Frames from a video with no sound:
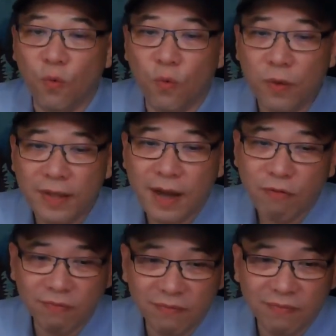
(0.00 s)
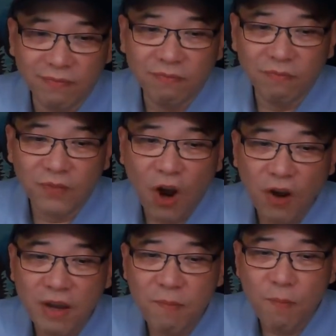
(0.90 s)
without
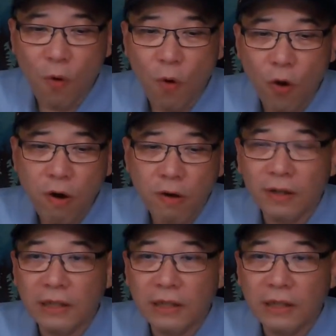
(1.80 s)
talking more,